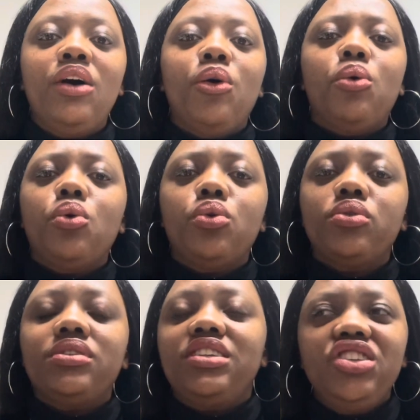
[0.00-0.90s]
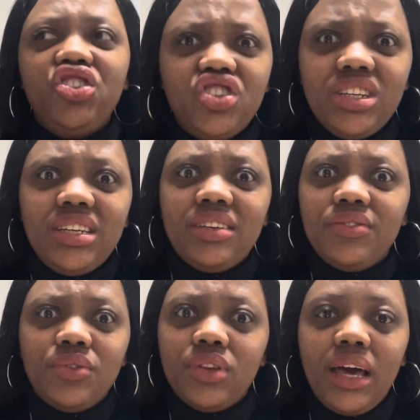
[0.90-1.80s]
or teaching
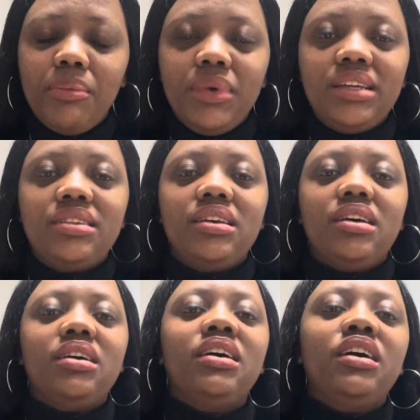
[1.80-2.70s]
for that matter.